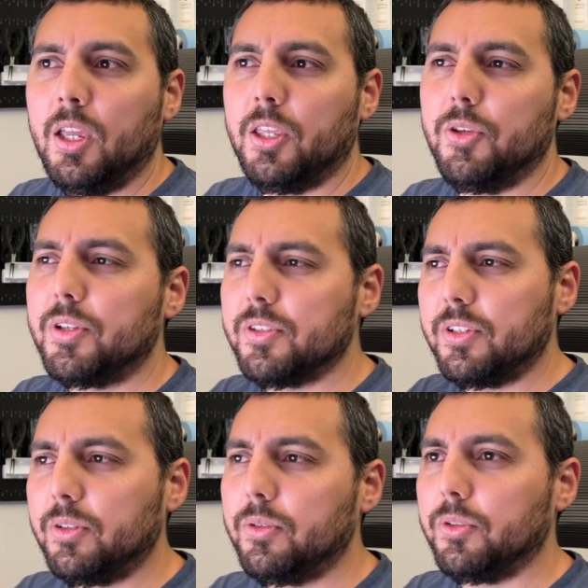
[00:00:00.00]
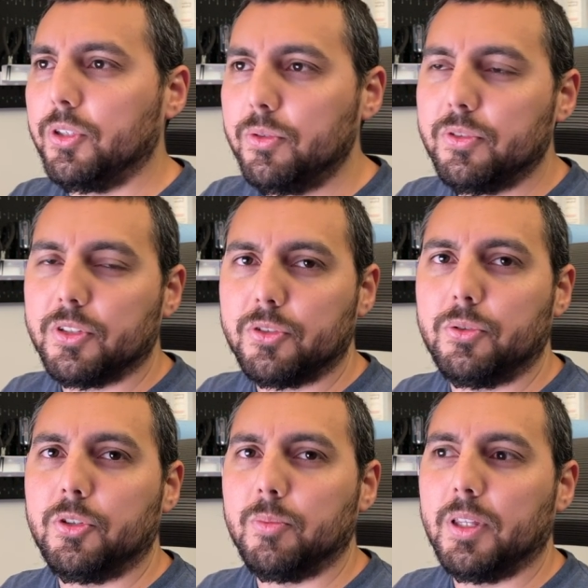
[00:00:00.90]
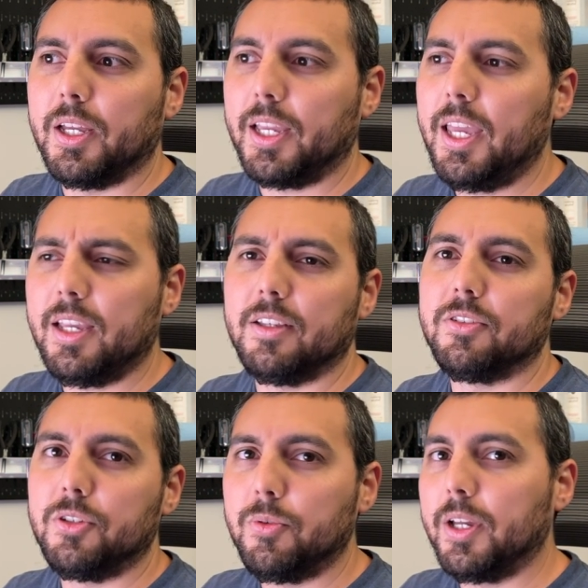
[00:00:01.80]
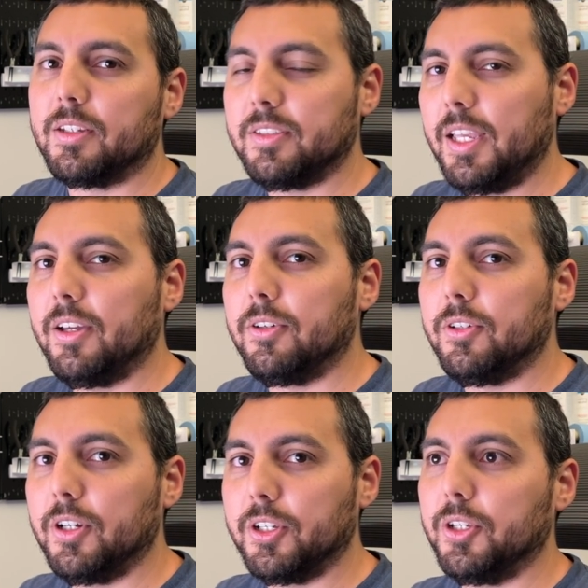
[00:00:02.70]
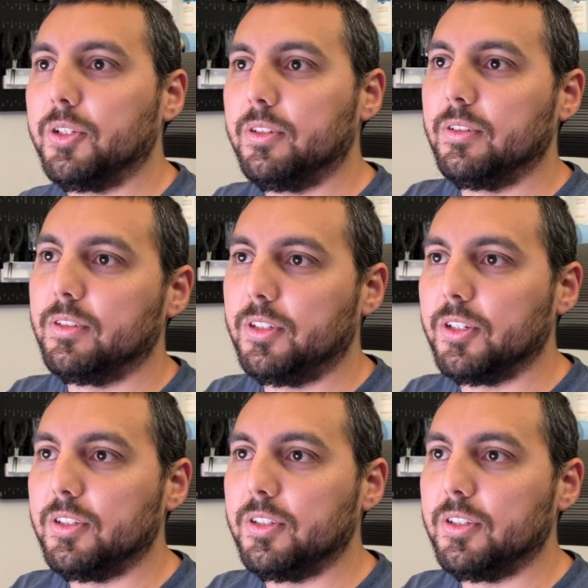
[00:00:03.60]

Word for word: you can still use this tool to be like, hey, is Newegg sale a good good